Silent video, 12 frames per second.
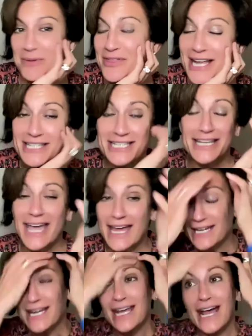But that's,
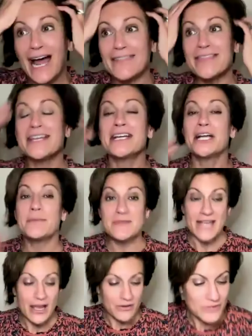again, I think it comes
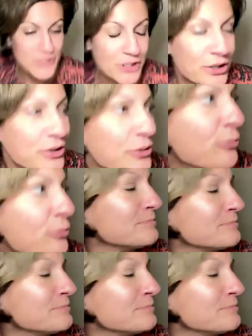down to,